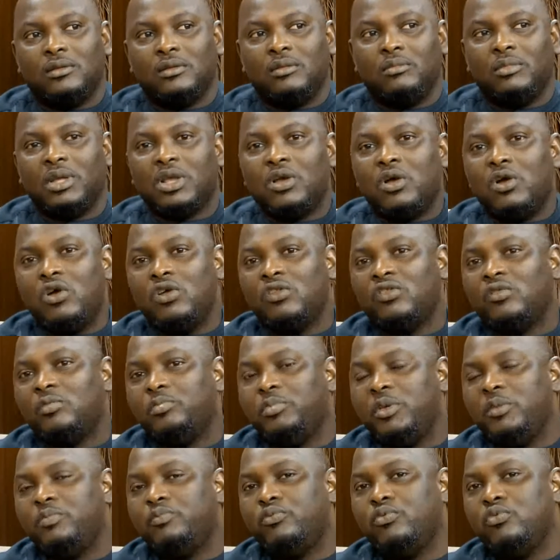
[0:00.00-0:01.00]
because
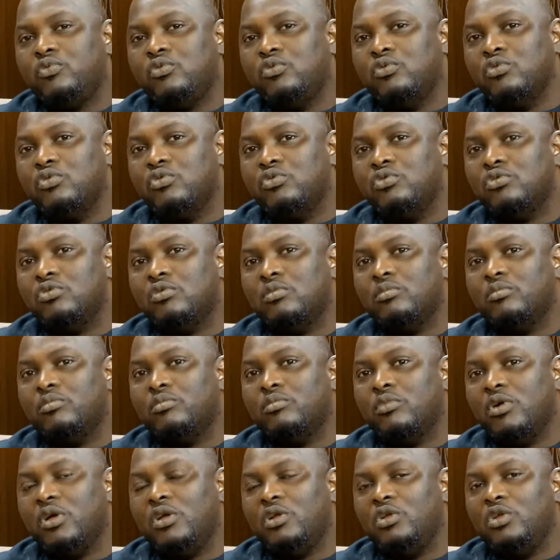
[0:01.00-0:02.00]
people
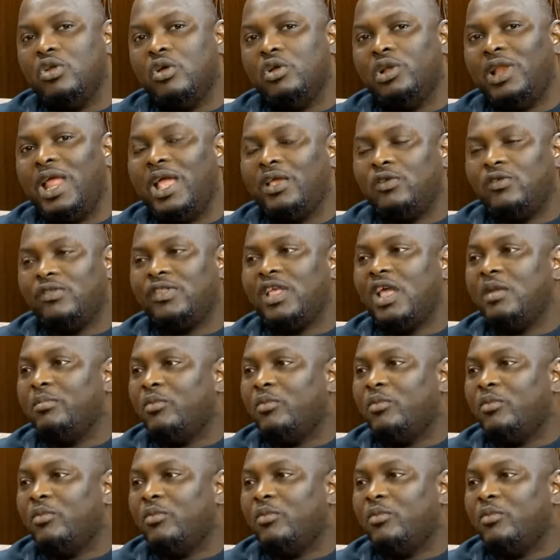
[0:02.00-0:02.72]
like you said,